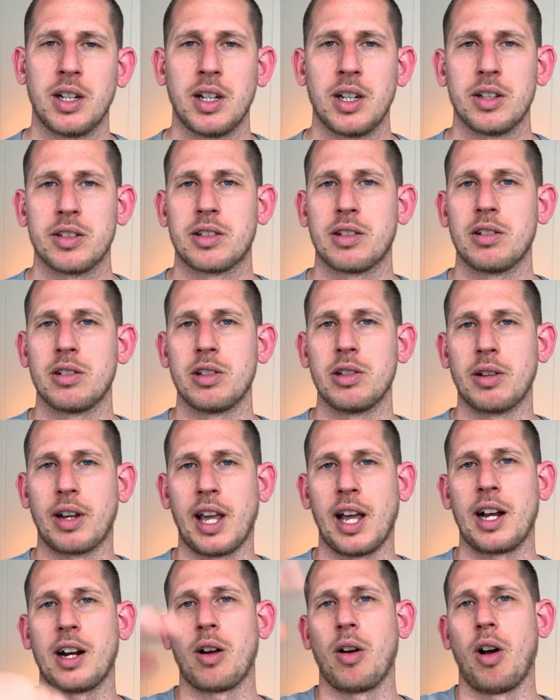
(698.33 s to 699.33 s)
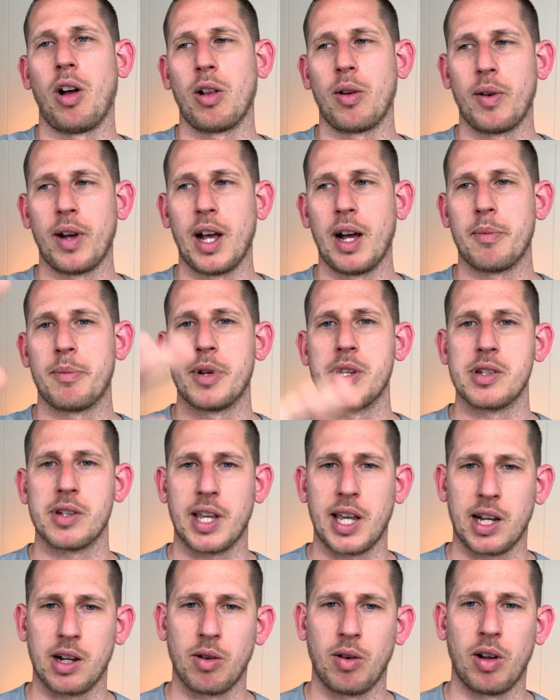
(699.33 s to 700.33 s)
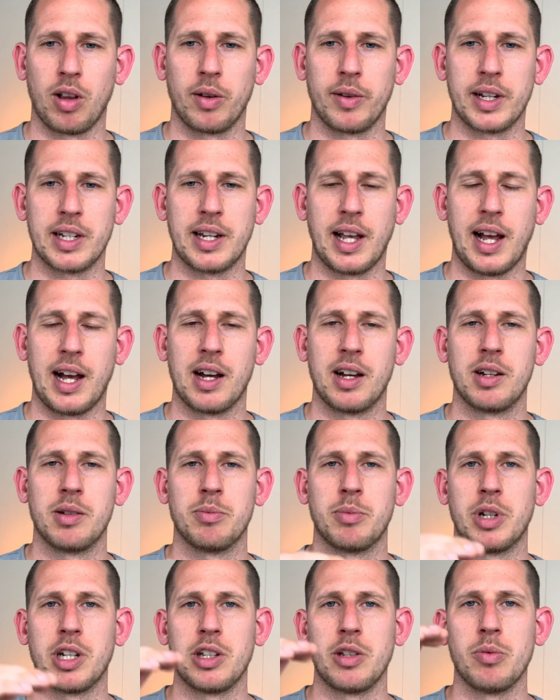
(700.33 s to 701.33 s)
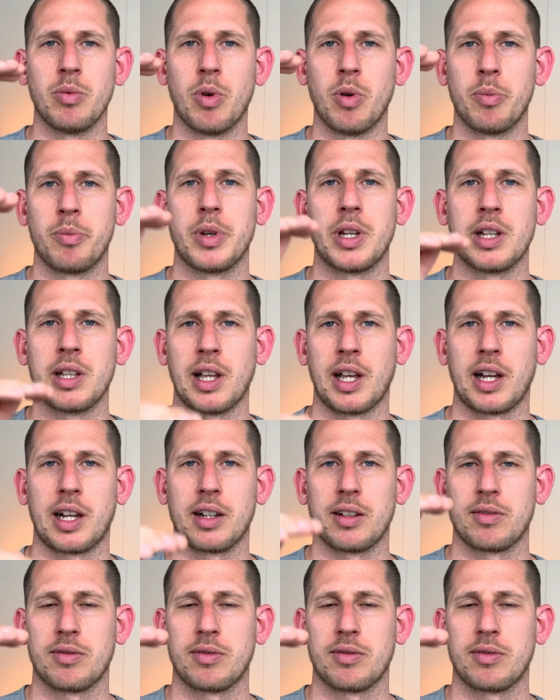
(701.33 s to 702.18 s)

So you can go all the way up and you can go all the way down, but you won't be like